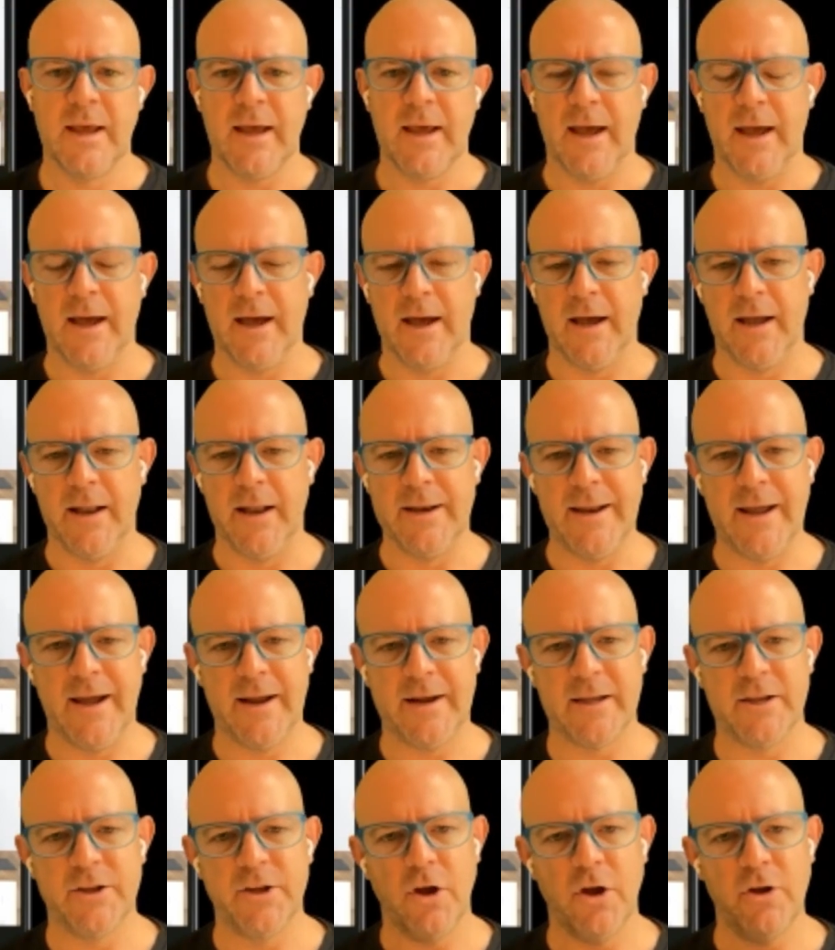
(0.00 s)

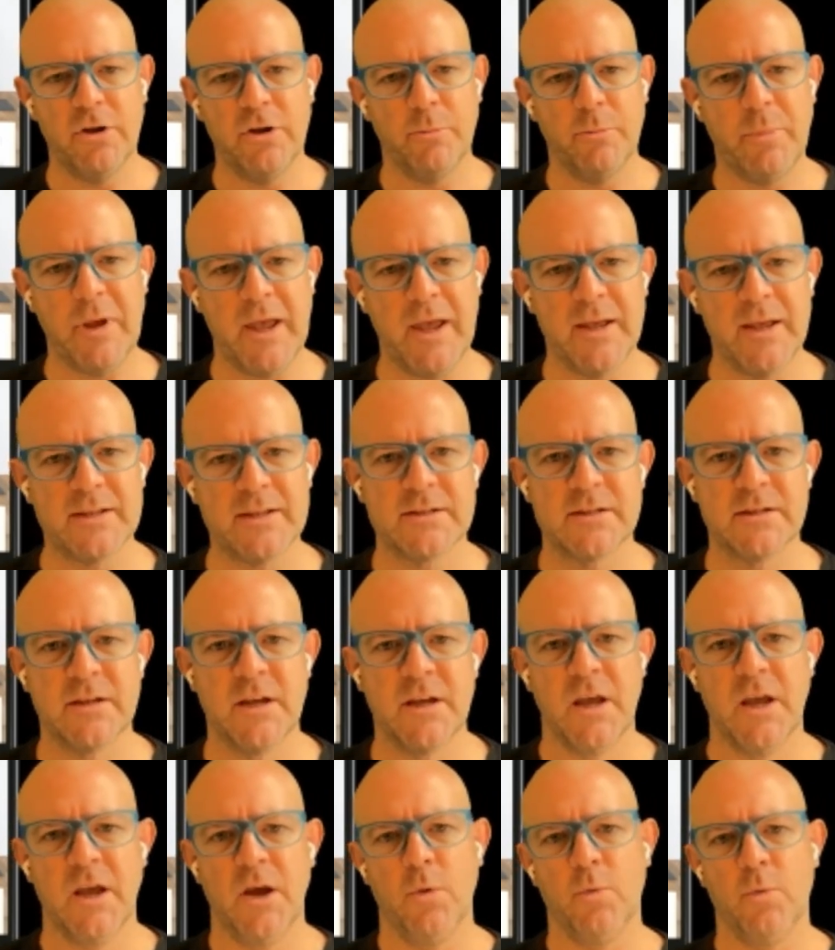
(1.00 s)
Nadi yoga pants,
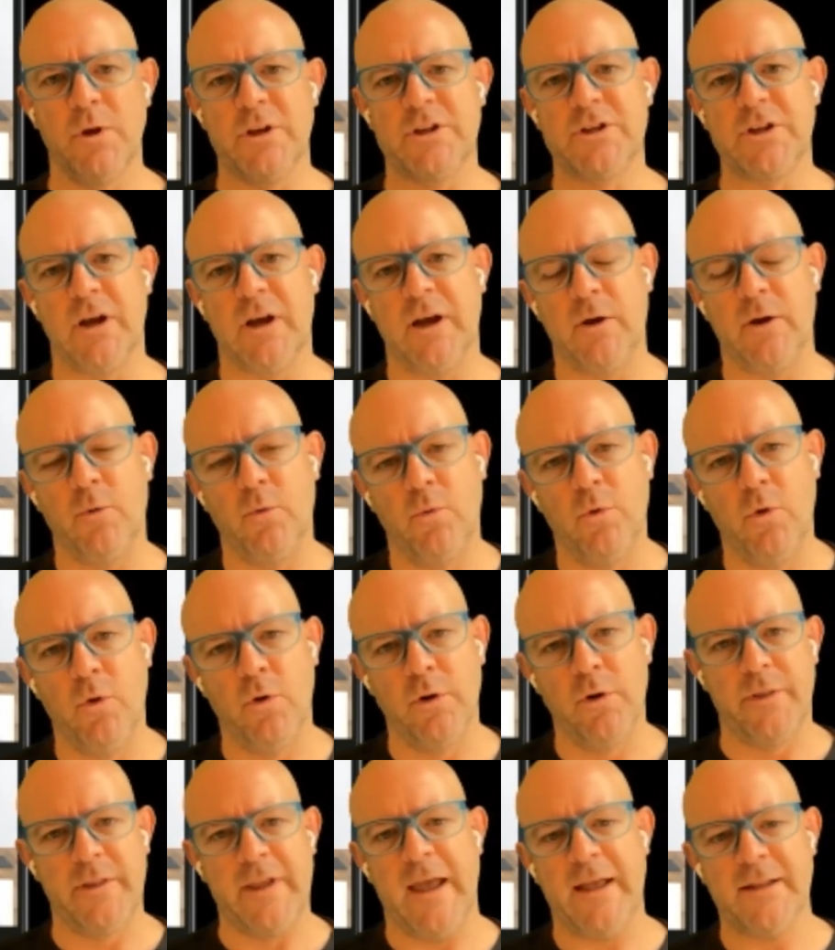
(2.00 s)
which are worn
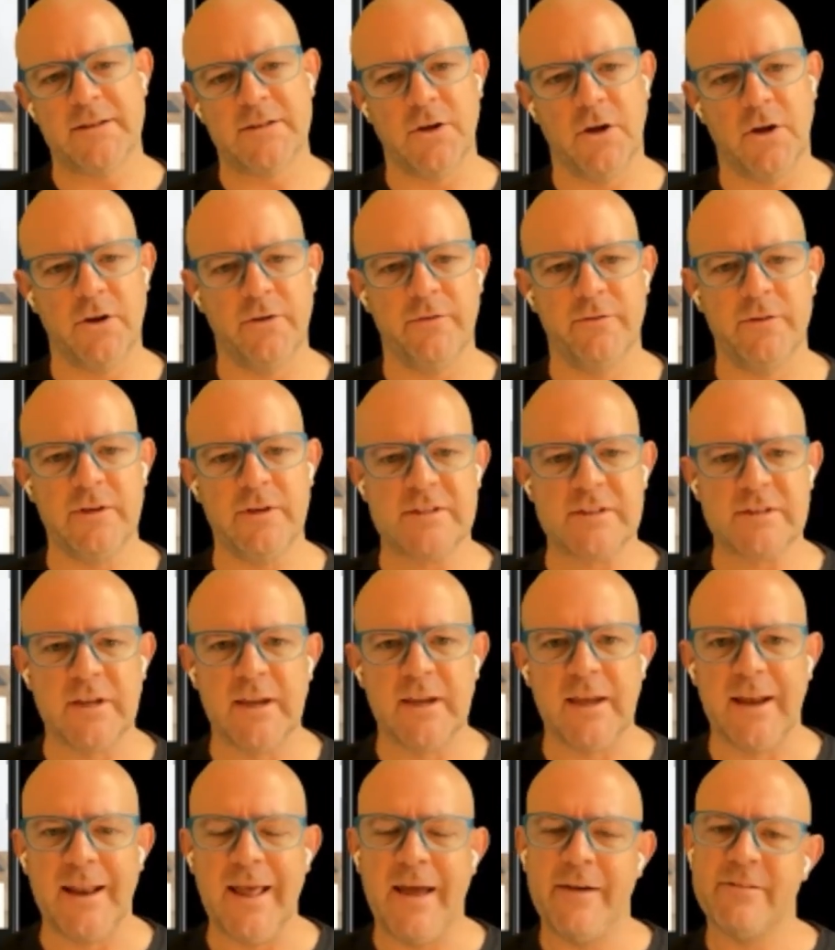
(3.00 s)
on the outside, obviously,
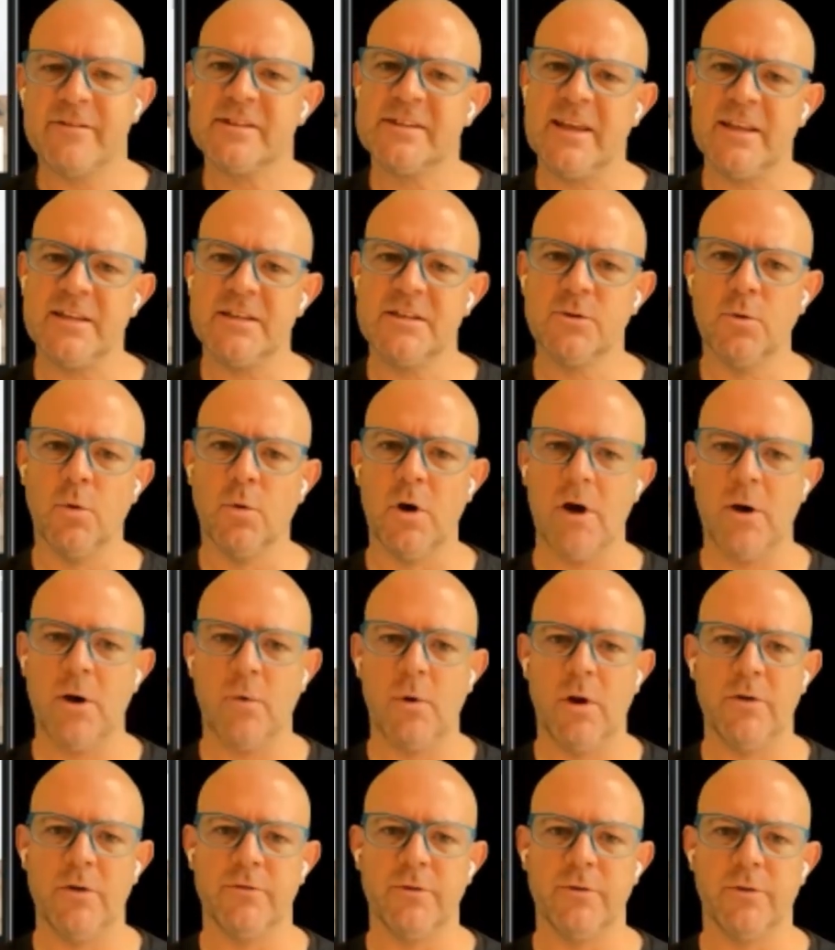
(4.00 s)
and have sensor wire
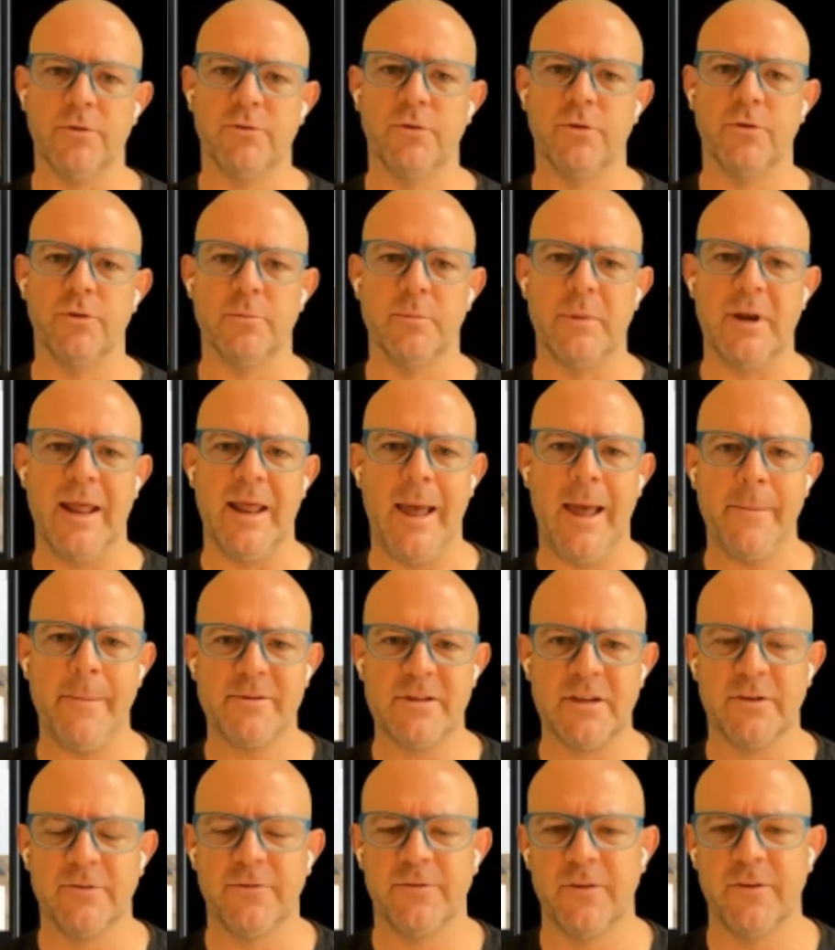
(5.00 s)
woven through them and
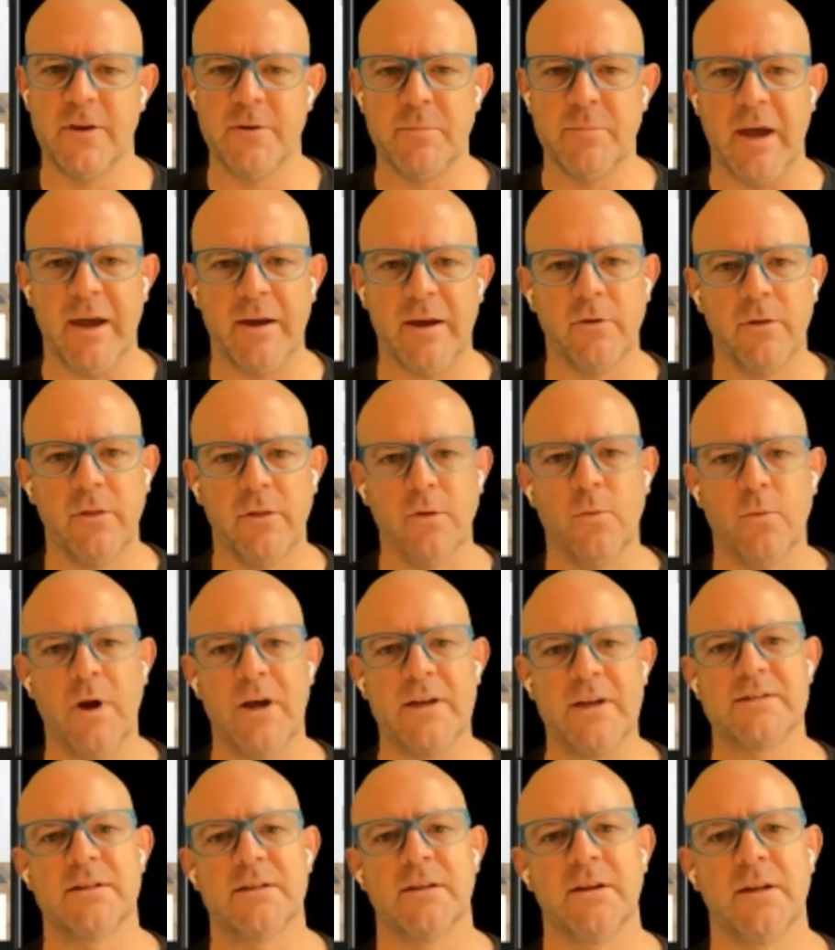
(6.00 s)
haptic feedback on the
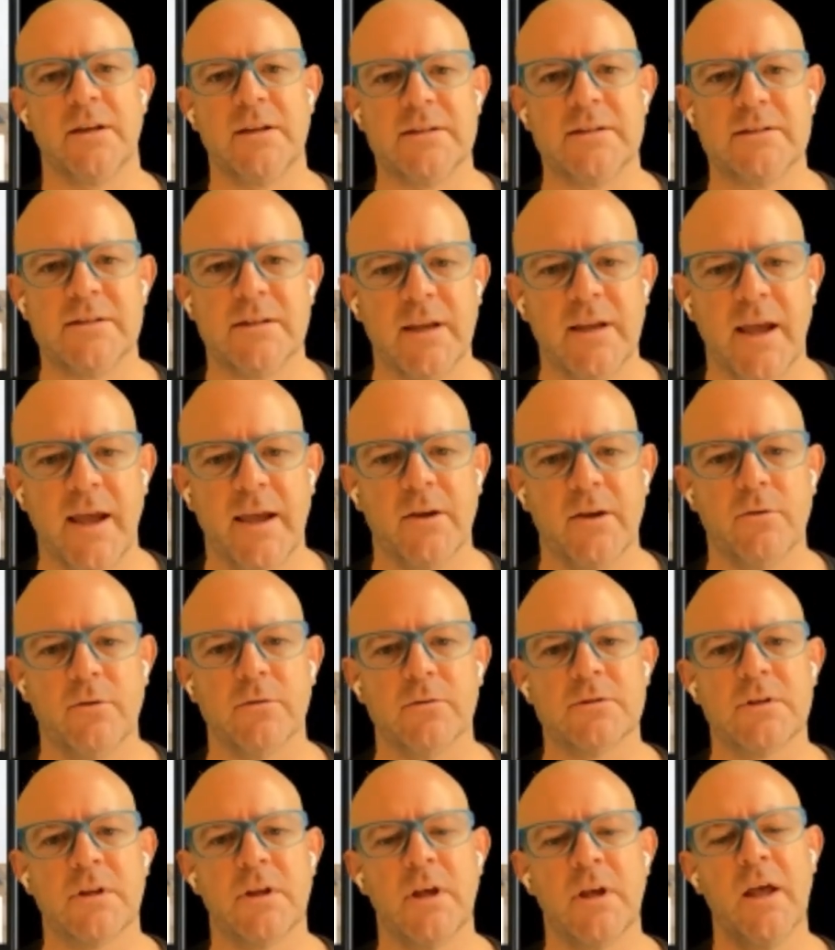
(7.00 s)
waist, the knees, and the
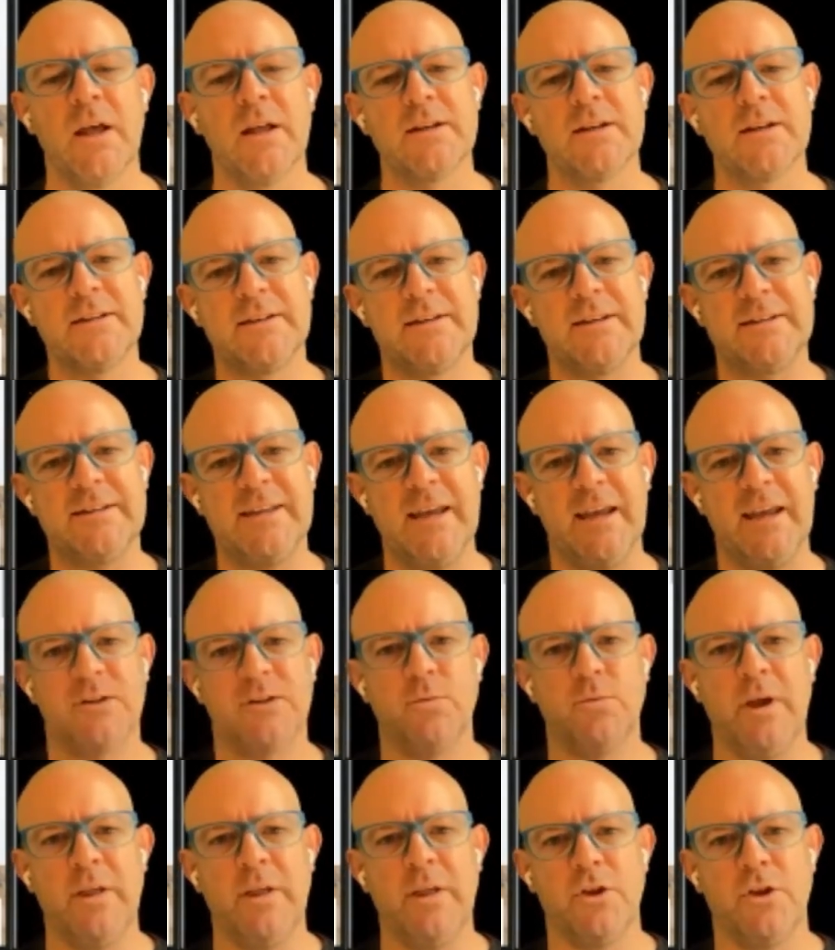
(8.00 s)
ankles to detect
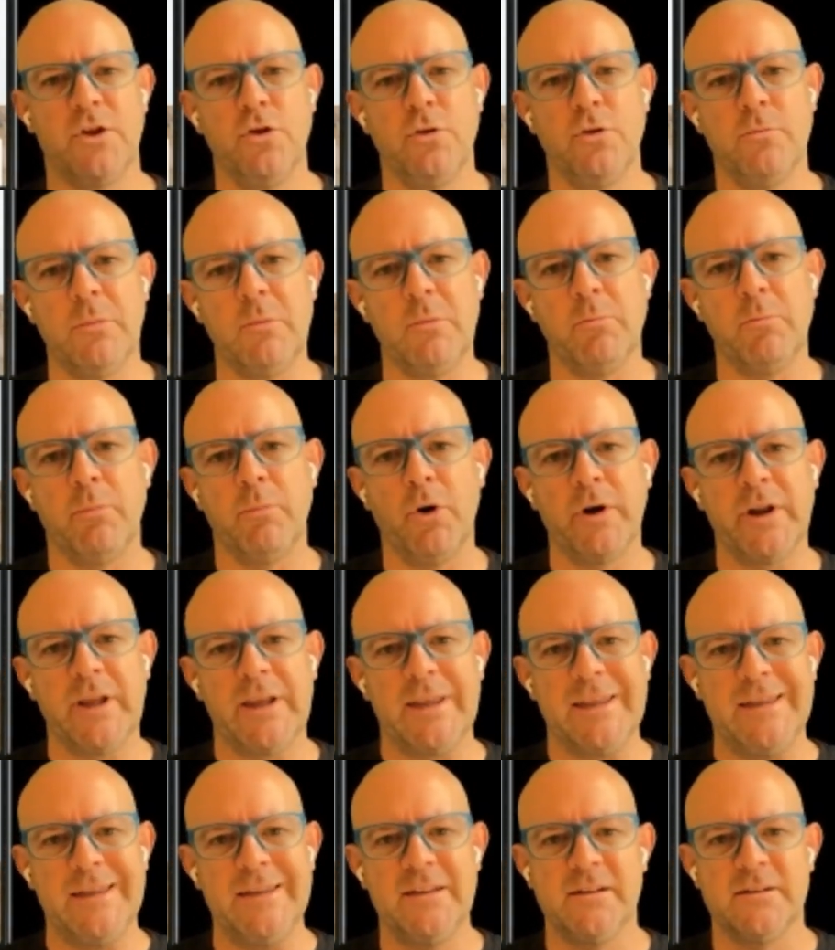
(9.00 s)
where the human
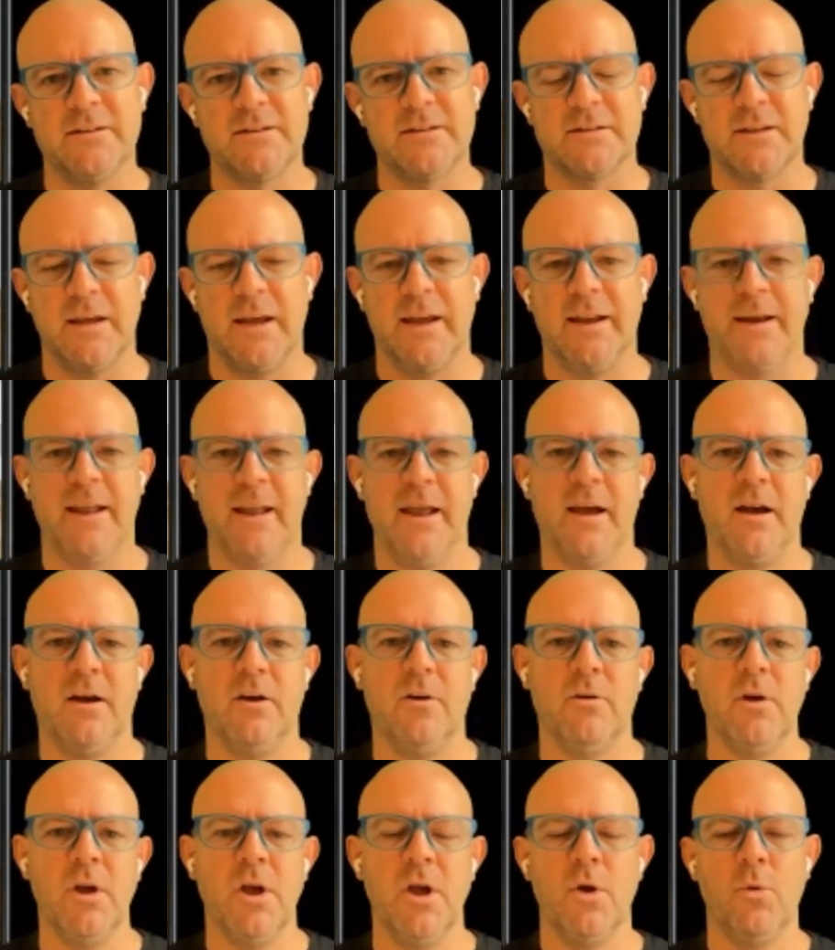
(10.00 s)
body is and
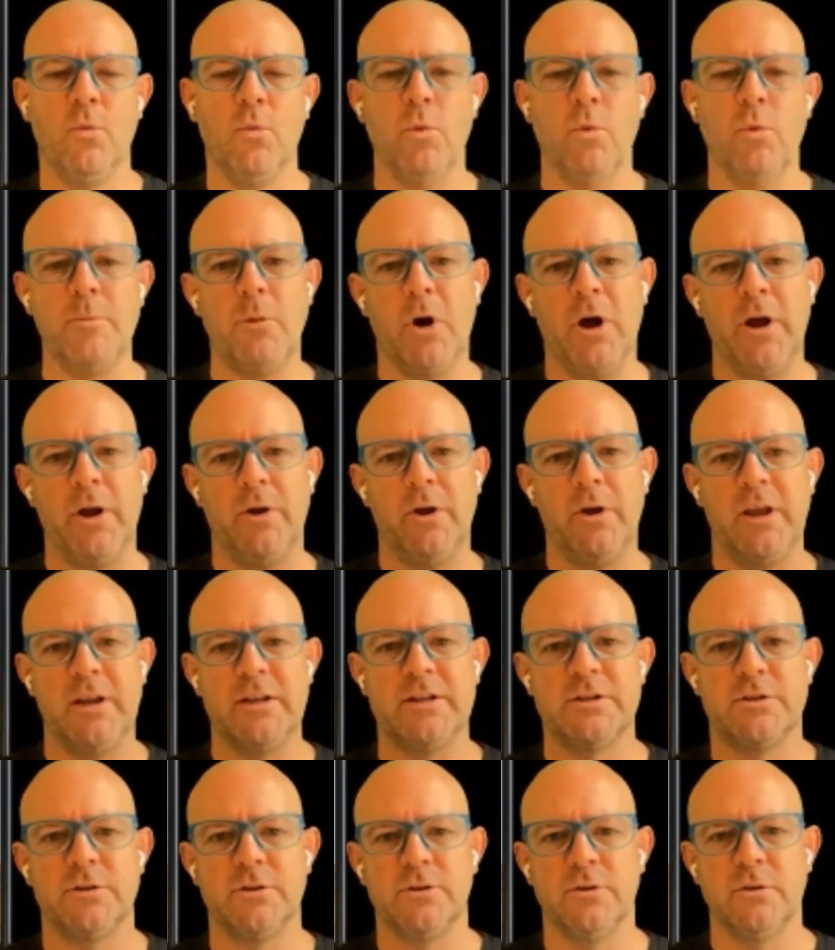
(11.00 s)
how we might need
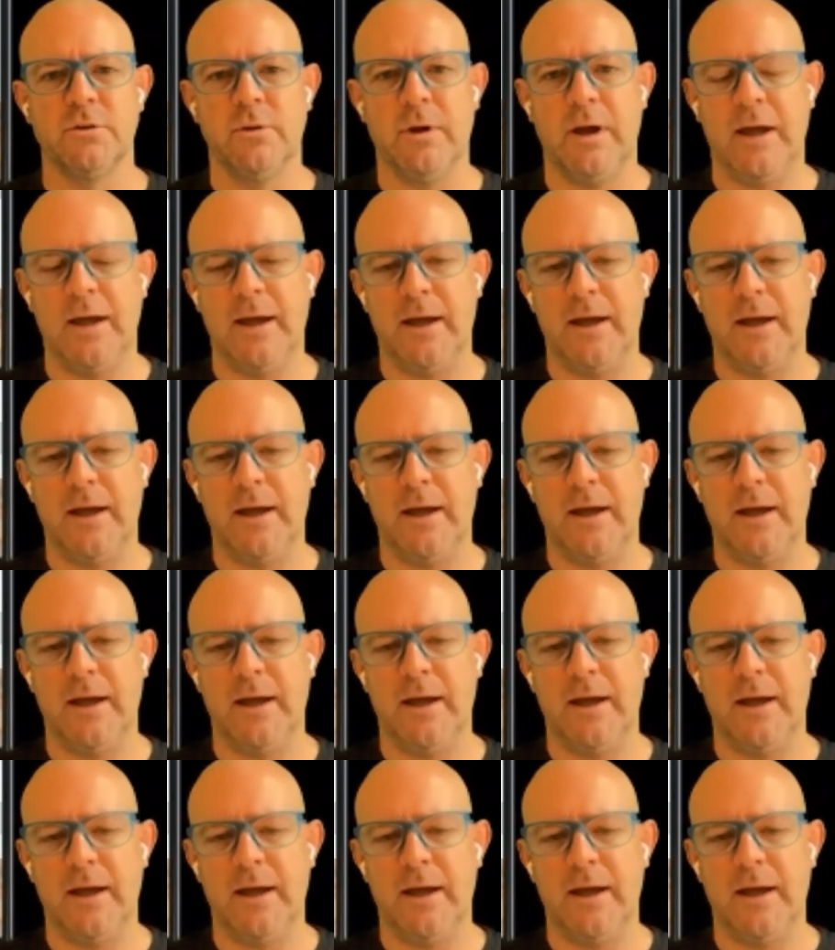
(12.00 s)
to